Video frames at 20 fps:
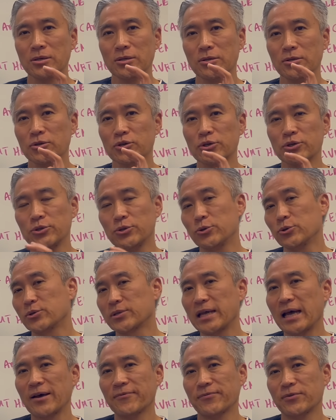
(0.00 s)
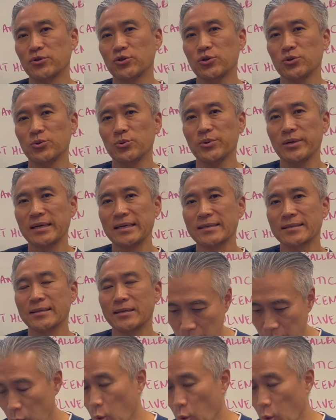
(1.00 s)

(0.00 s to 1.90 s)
You can use that for two weeks. And,